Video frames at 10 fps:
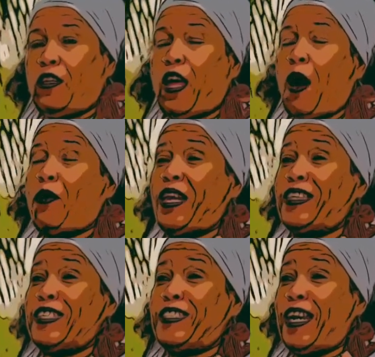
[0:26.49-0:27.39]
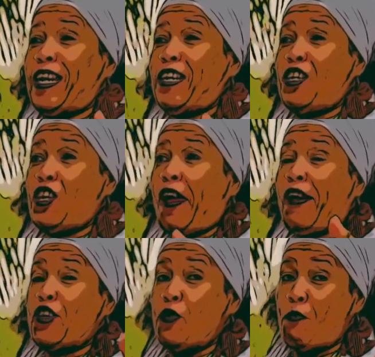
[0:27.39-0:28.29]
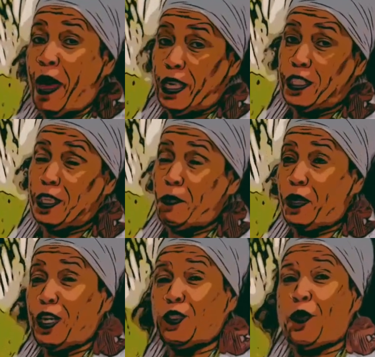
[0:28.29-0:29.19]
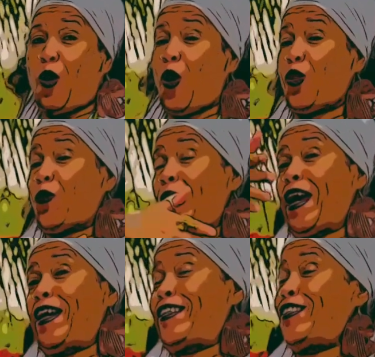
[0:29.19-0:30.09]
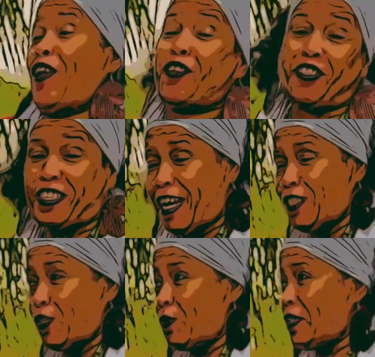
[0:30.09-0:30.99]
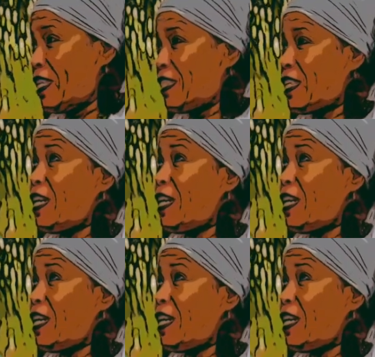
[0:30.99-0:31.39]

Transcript: I would like to say, humanity, because we're all the way out in another state doing this.